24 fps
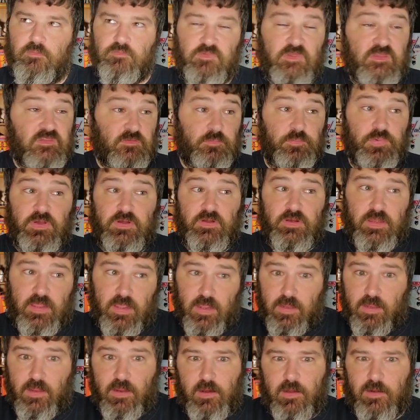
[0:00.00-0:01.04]
This ability I
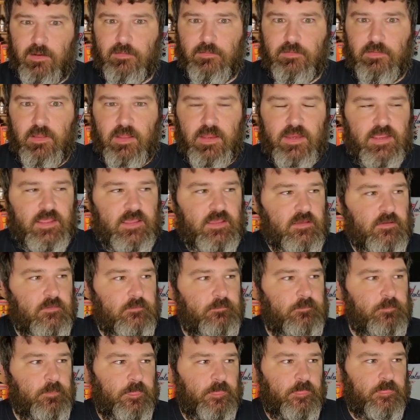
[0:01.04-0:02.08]
kind of like,
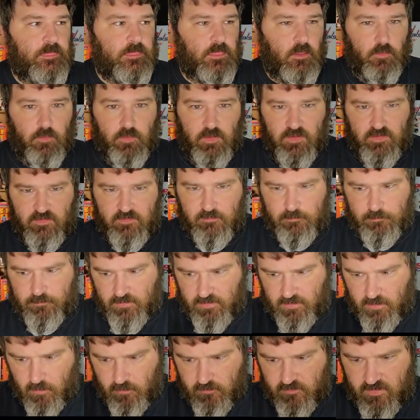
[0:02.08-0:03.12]
though it is a
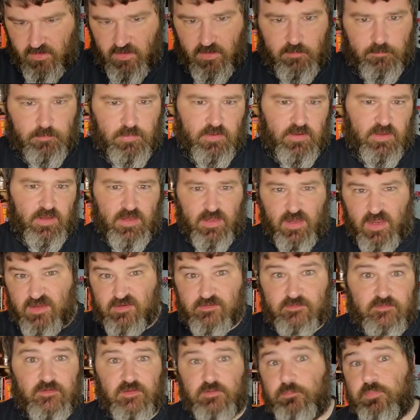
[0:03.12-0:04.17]
below deck ability, and I
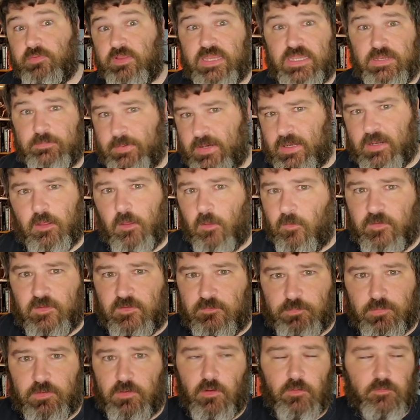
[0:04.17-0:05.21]
just complained about all these
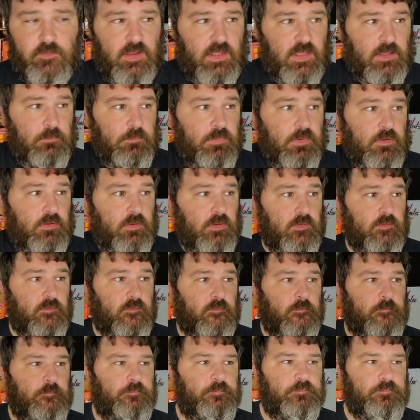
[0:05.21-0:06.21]
below deck abilities.